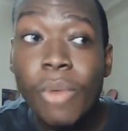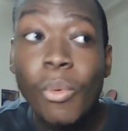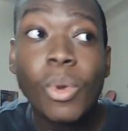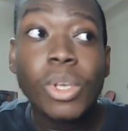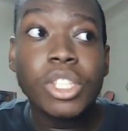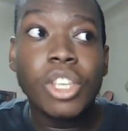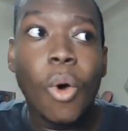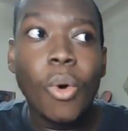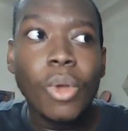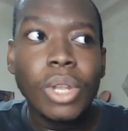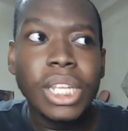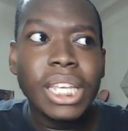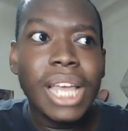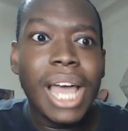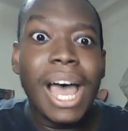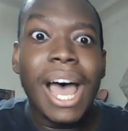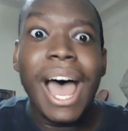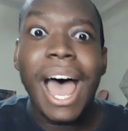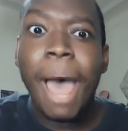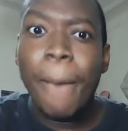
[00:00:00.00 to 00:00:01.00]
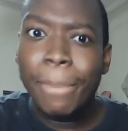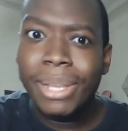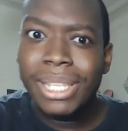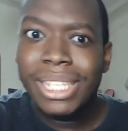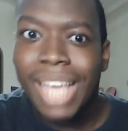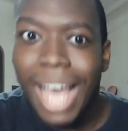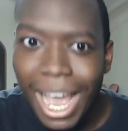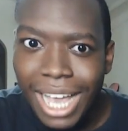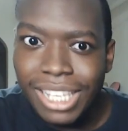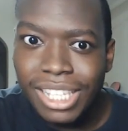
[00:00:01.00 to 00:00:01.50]
was only an
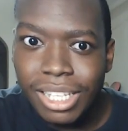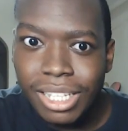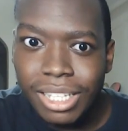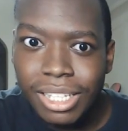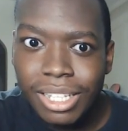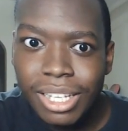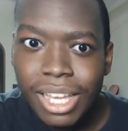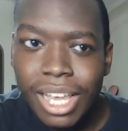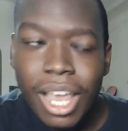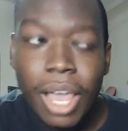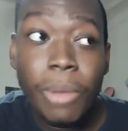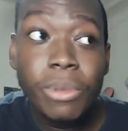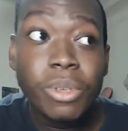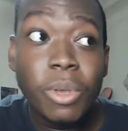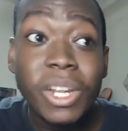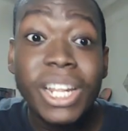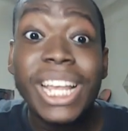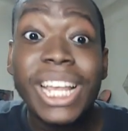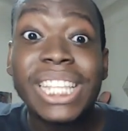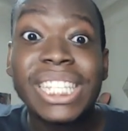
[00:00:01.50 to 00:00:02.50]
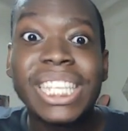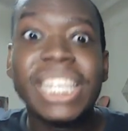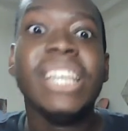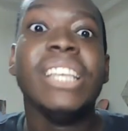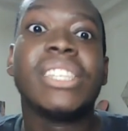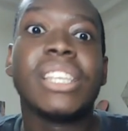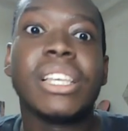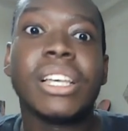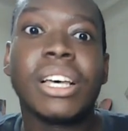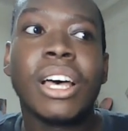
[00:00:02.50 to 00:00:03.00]
appetizer. It was only a
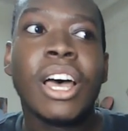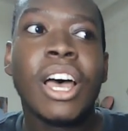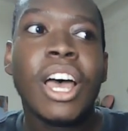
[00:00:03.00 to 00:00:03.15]
teaser